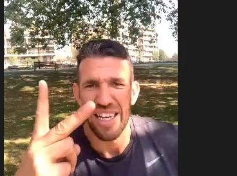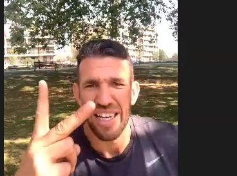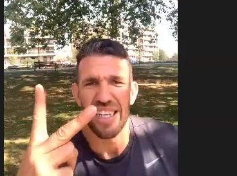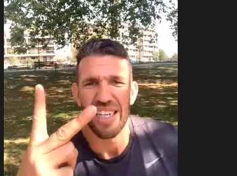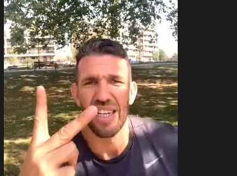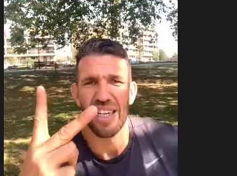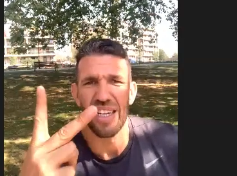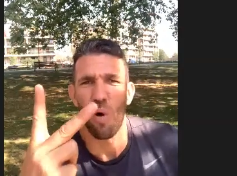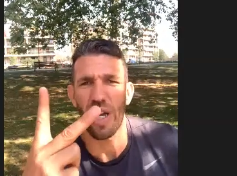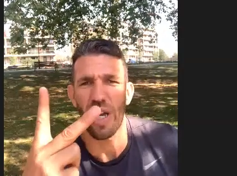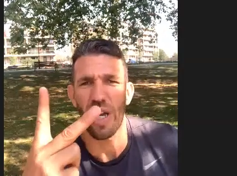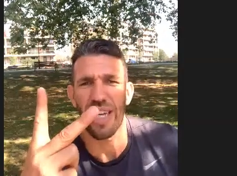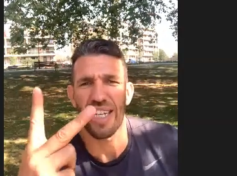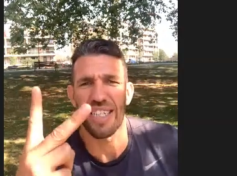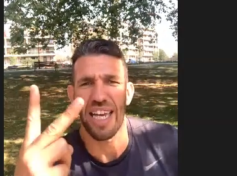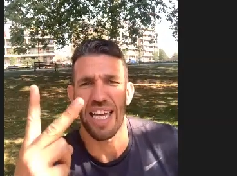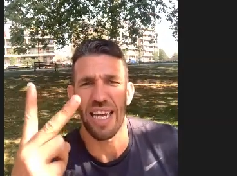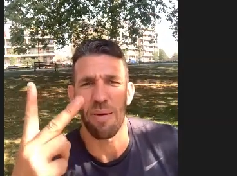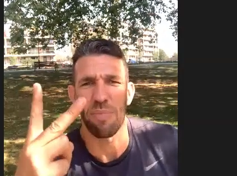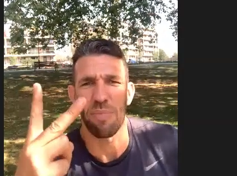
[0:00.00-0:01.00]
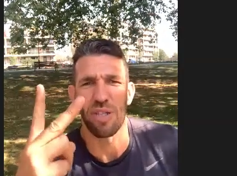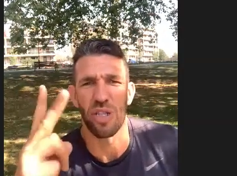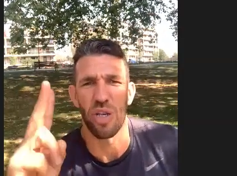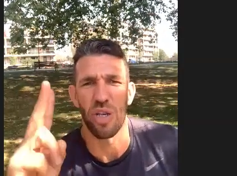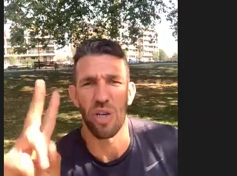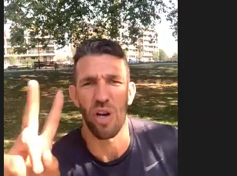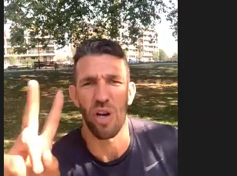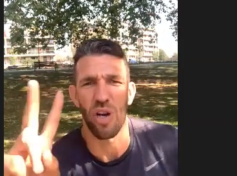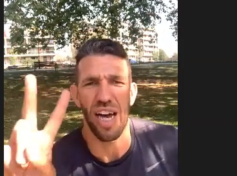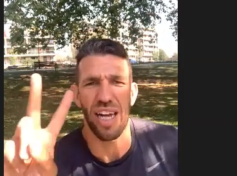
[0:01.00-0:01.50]
Working set number 2,
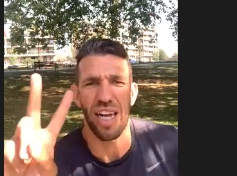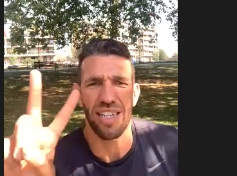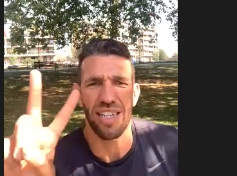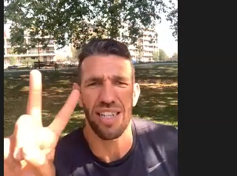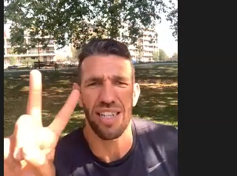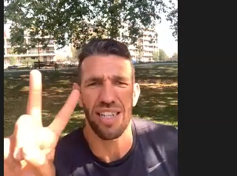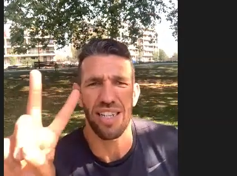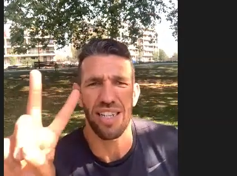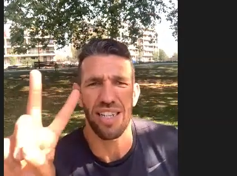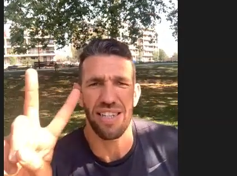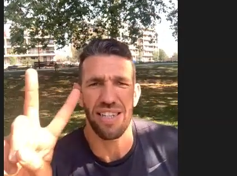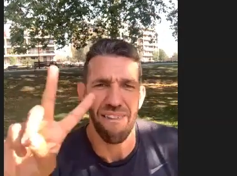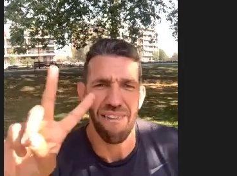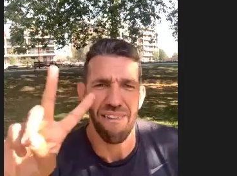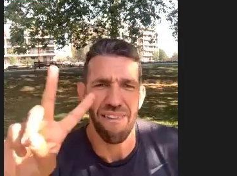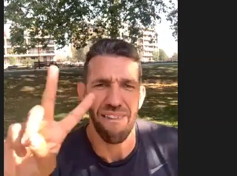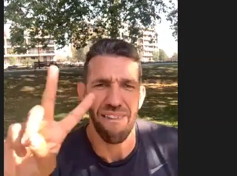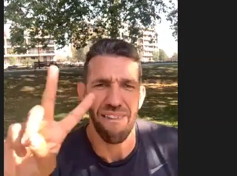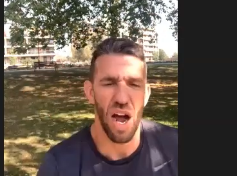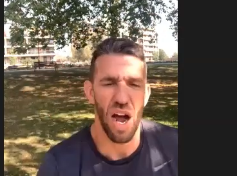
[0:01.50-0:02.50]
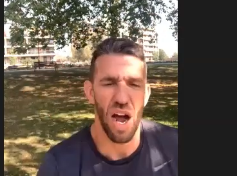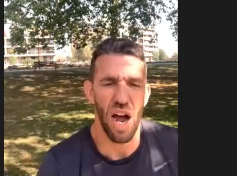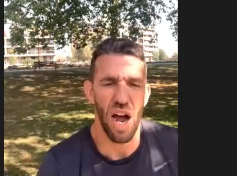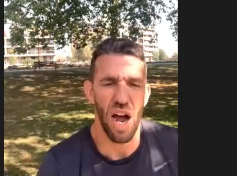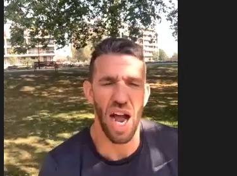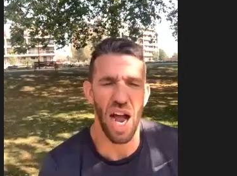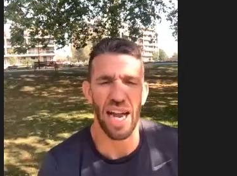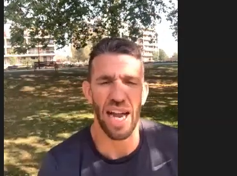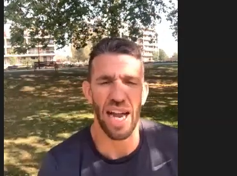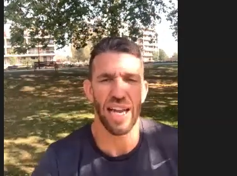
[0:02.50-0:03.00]
guys. Okay,
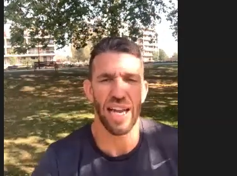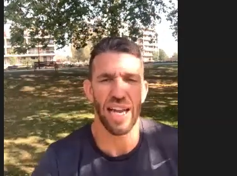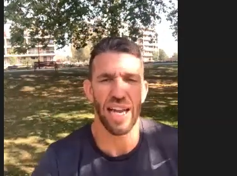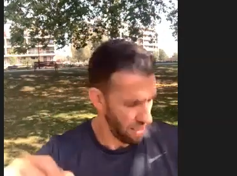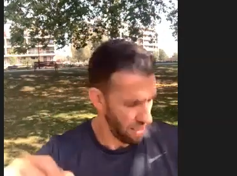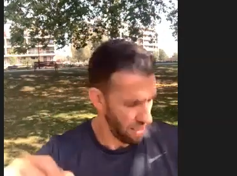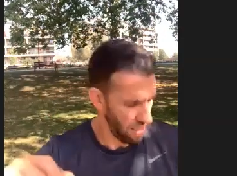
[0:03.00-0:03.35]
yeah,